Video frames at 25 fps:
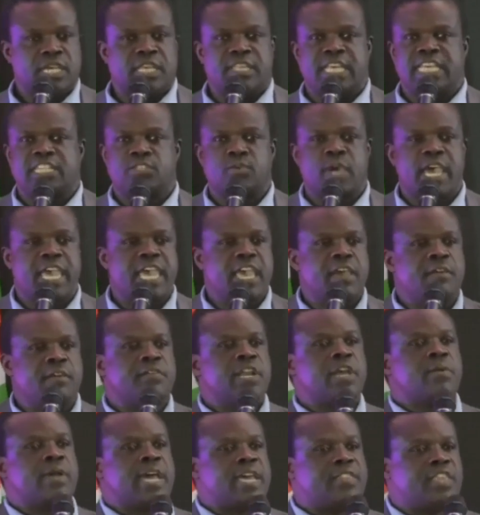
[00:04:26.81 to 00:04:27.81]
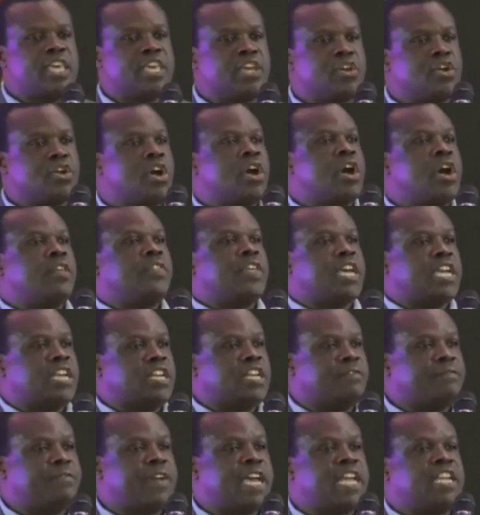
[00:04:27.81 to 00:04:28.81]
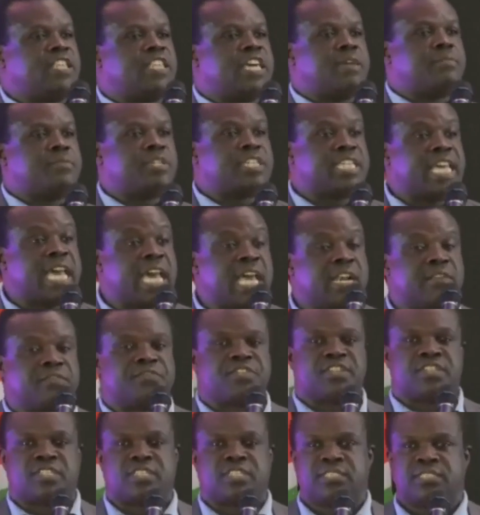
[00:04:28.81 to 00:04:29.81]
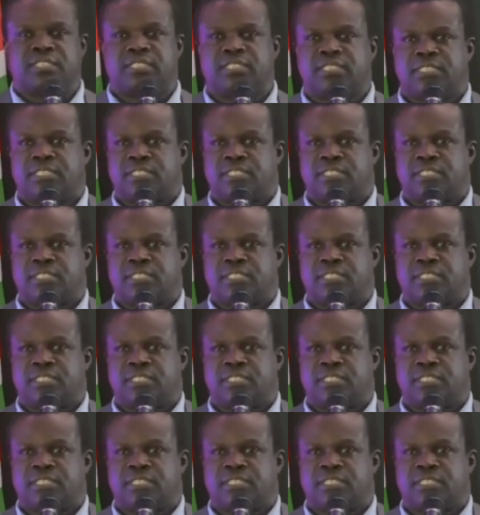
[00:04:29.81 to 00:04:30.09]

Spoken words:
And that's why everywhere they go, they defend themselves.